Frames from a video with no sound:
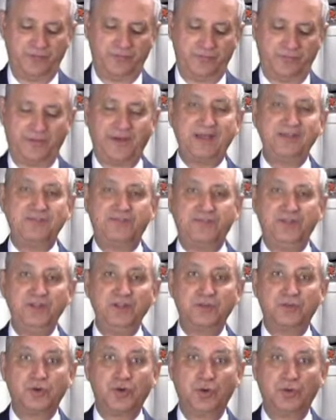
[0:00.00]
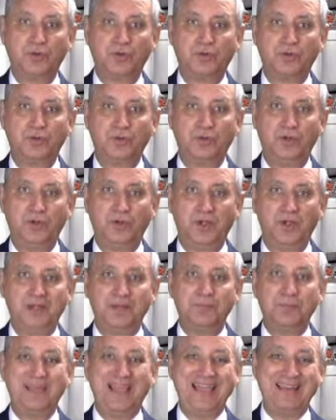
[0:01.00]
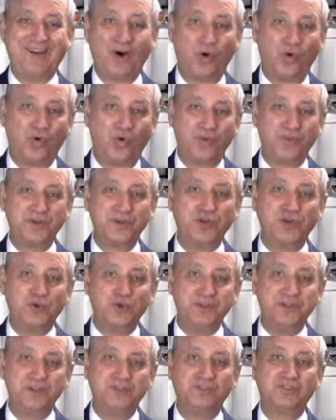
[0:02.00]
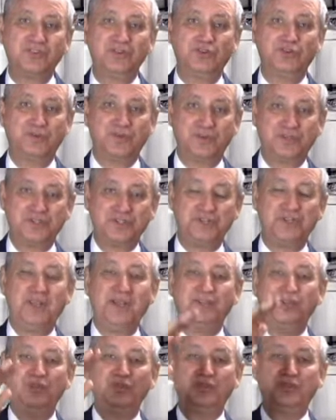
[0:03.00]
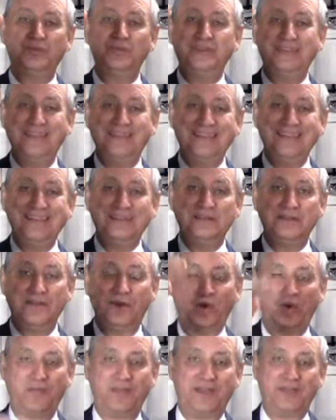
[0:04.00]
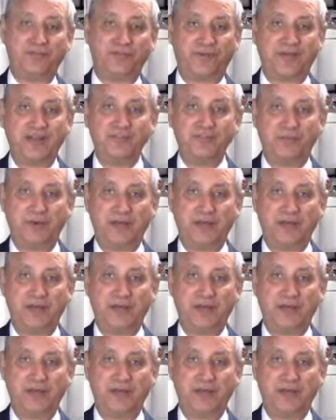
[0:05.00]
5 feet of coal. And all the goodness and nutrition that used to be in all that 5